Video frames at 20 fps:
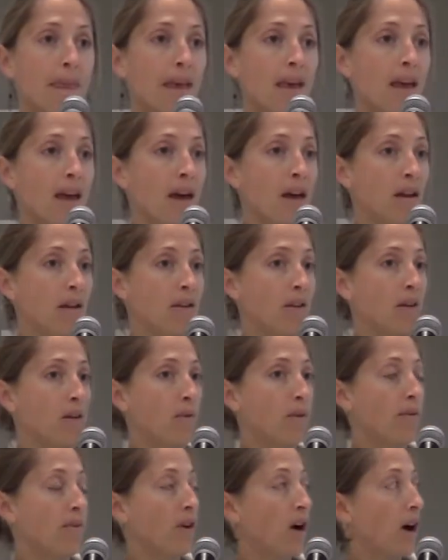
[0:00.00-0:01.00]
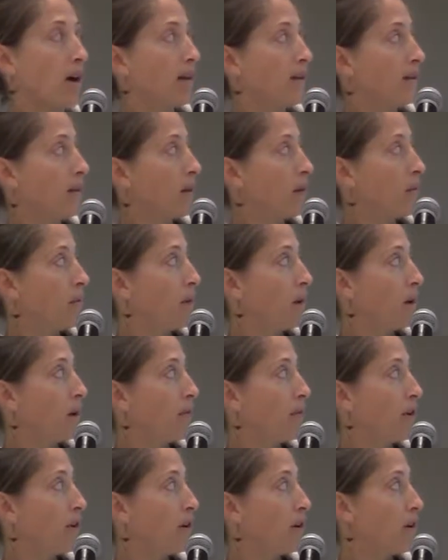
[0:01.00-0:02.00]
And we've got some
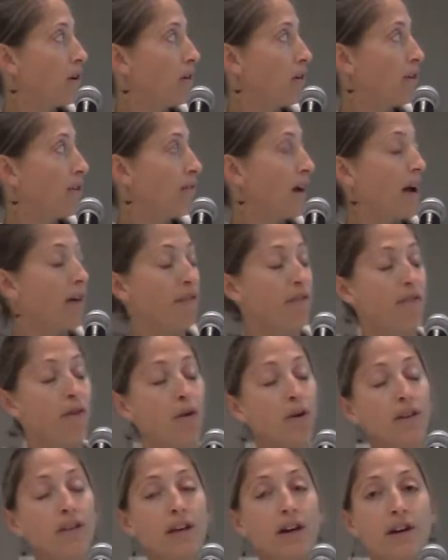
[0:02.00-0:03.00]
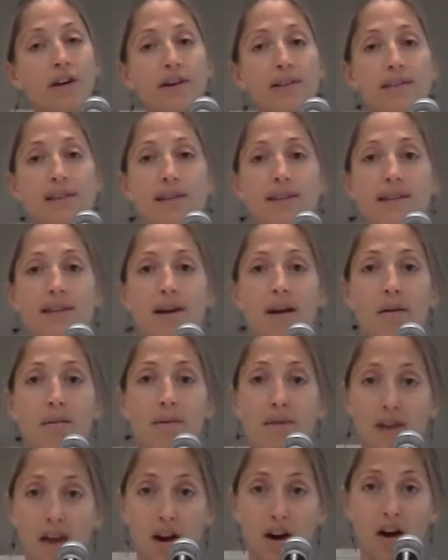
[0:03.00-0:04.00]
other, five focus areas listed
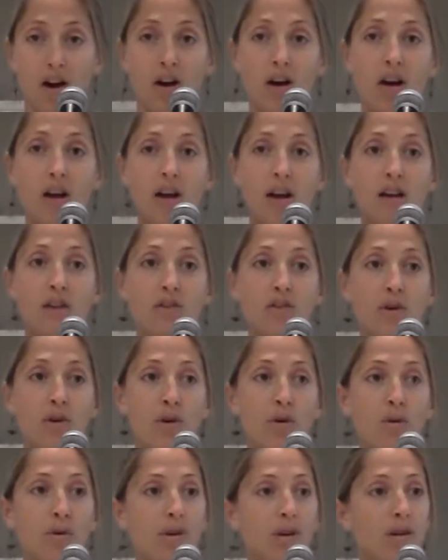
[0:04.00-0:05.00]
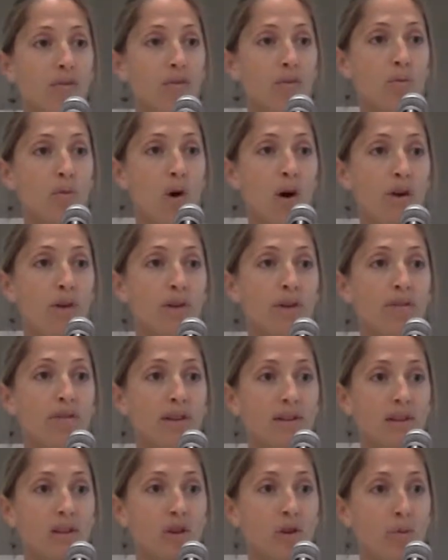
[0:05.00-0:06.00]
up there. And so if you want, you can
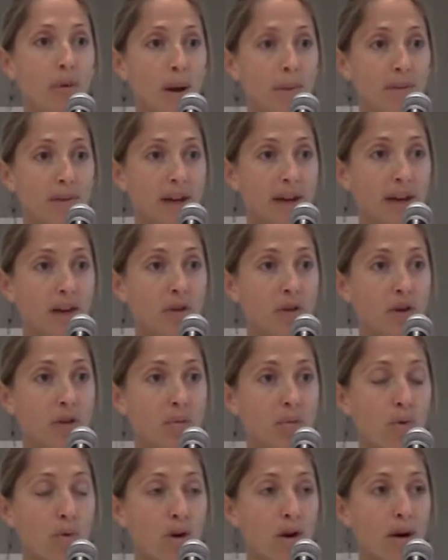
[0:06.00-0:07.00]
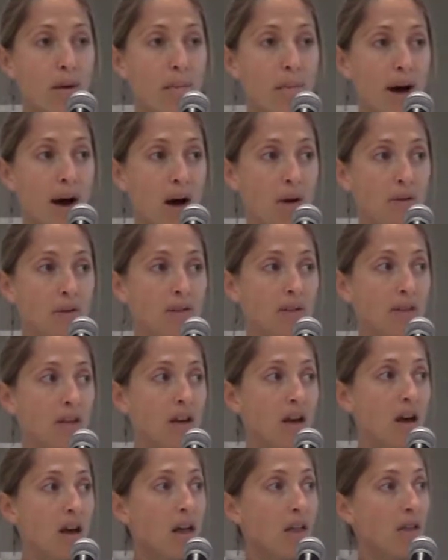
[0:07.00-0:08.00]
visit their website and learn more about
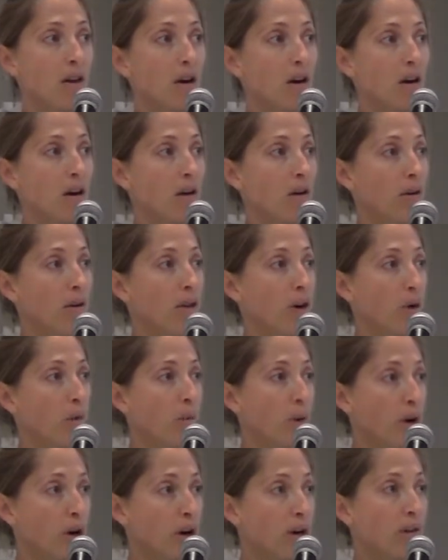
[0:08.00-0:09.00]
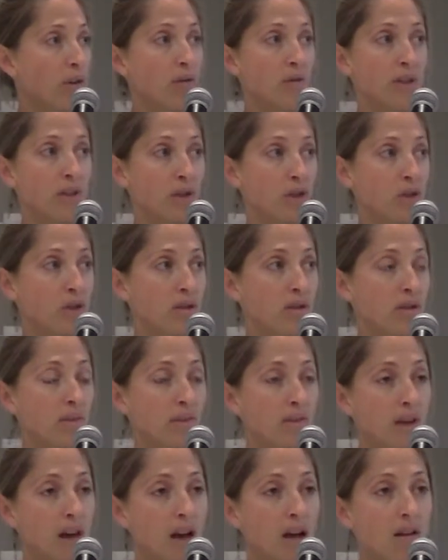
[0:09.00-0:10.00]
their, their work, the researchers
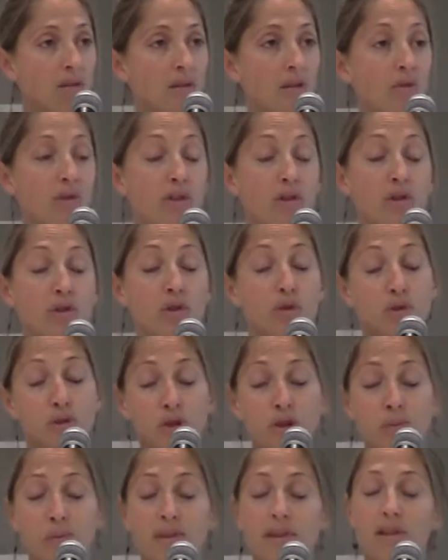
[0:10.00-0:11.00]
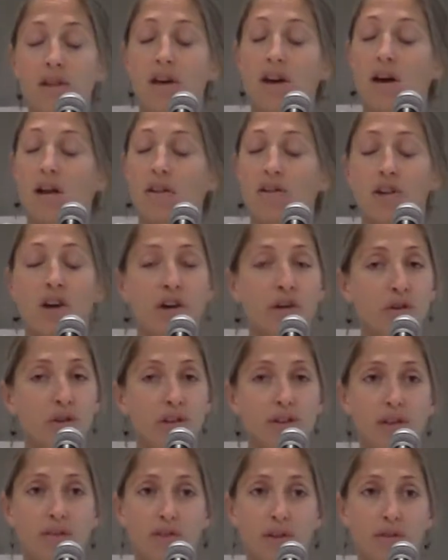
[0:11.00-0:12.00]
themselves, the research groups, there's
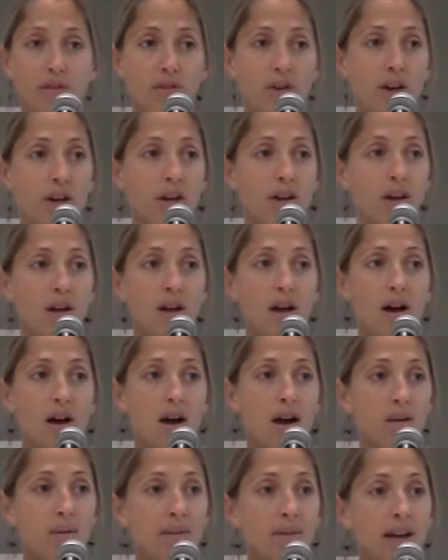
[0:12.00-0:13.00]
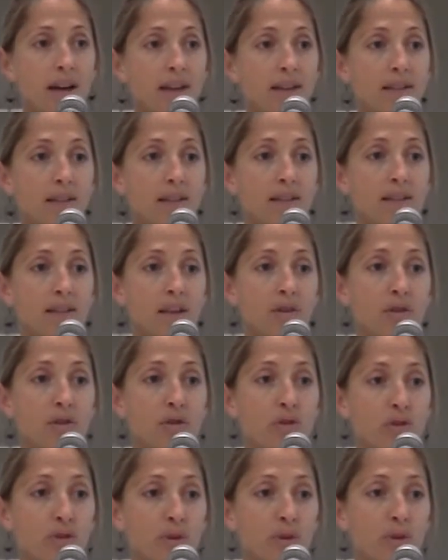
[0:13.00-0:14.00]
hundreds of different um, scientists and their
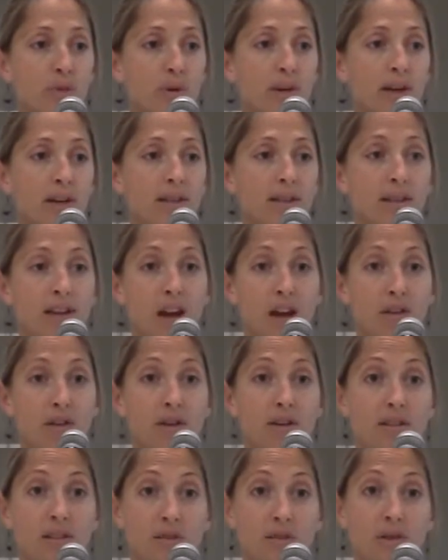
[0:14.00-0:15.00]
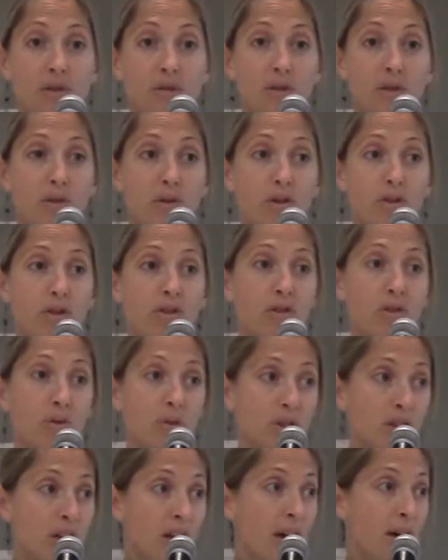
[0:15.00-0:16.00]
students working together in different resource
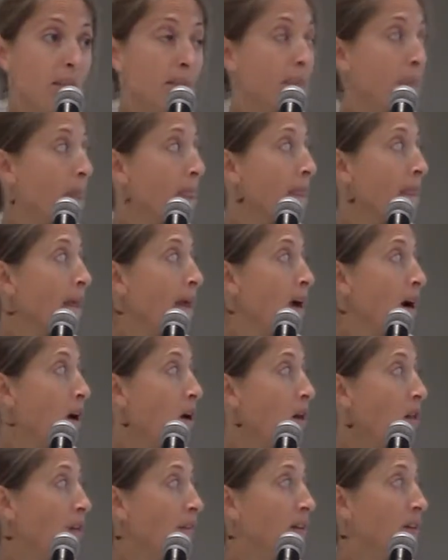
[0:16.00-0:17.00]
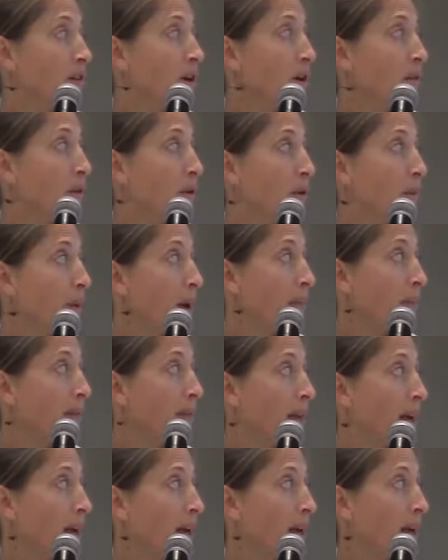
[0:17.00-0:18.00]
consortia. All of it's on their
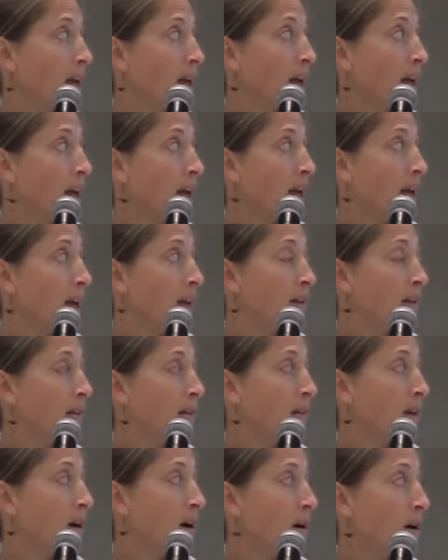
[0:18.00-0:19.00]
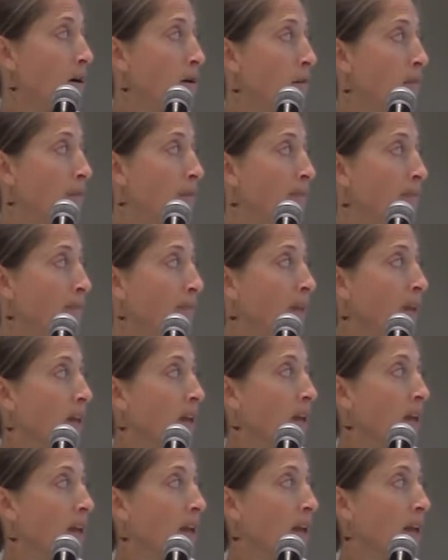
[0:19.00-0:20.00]
website, and um,
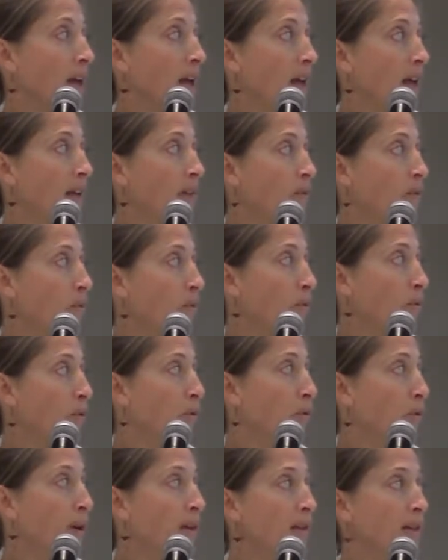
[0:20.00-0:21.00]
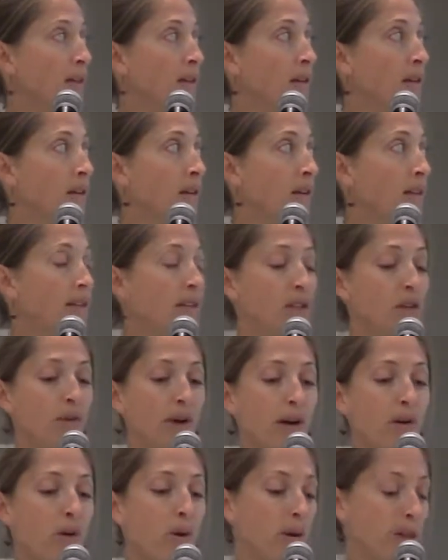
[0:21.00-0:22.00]
it is the reason the Sea
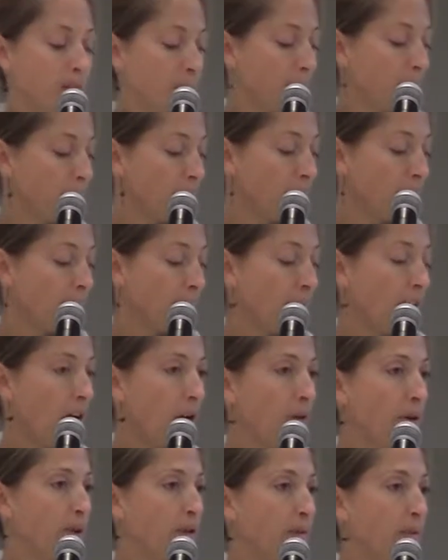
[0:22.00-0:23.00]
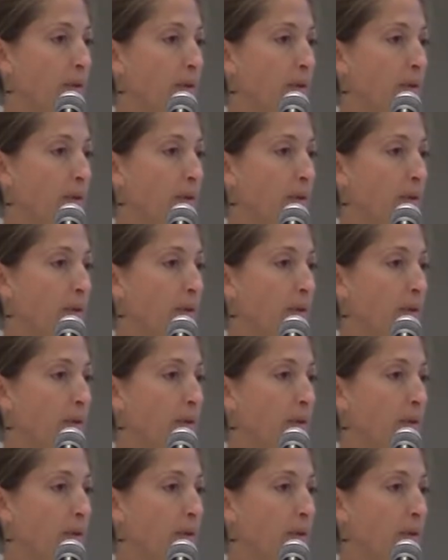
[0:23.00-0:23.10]
Grant Oil Spill Science Outreach